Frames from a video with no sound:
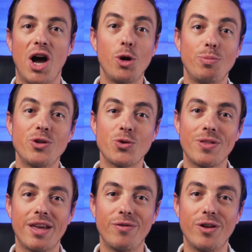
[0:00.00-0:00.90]
I hope you enjoyed
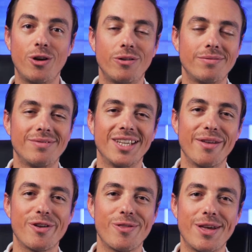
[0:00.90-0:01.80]
that video. Give
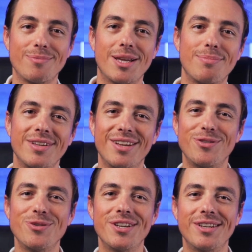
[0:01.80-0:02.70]
it a thumbs up if
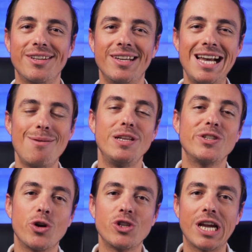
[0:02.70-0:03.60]
you did. Please
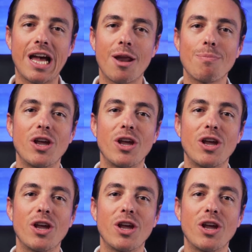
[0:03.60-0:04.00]
go and check out my